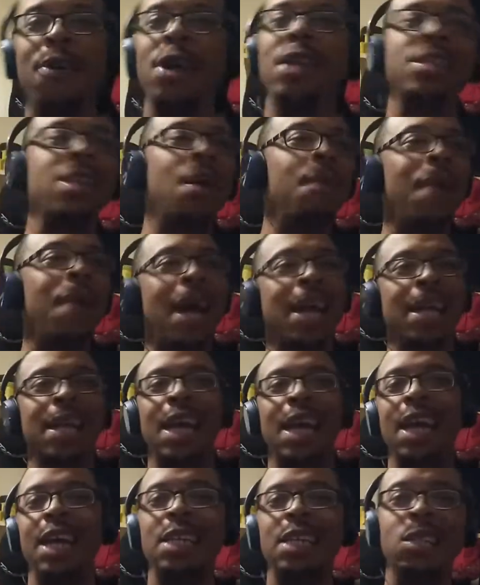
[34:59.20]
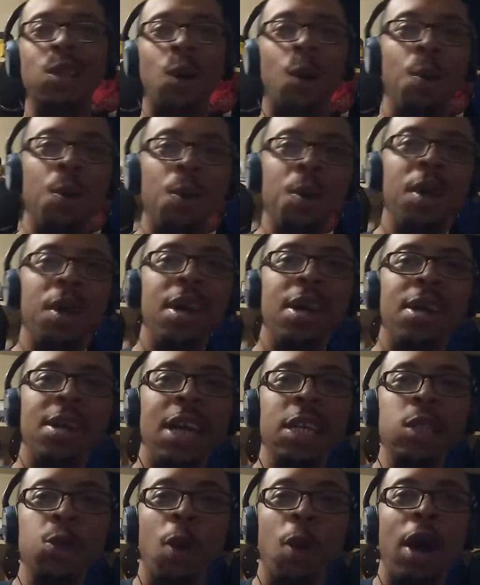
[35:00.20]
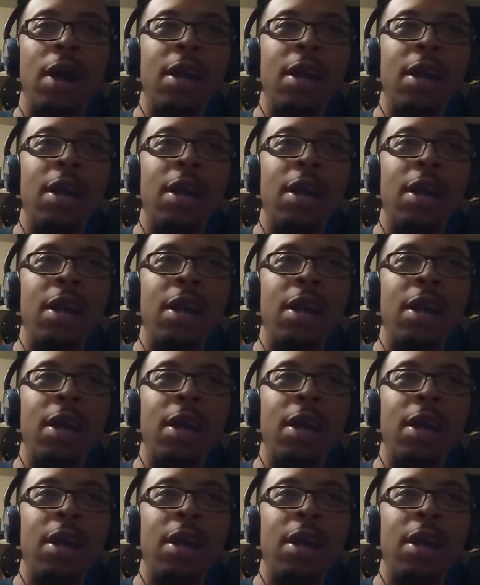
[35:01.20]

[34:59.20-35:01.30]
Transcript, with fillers: or something like that. So that's where